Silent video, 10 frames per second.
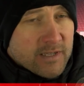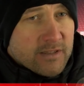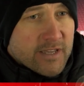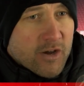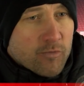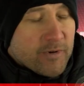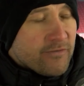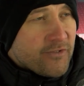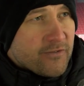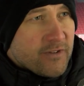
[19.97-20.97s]
in the
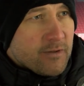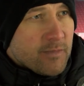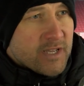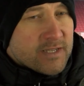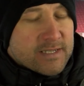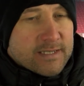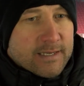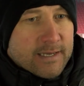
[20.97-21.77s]
opening 15 minutes,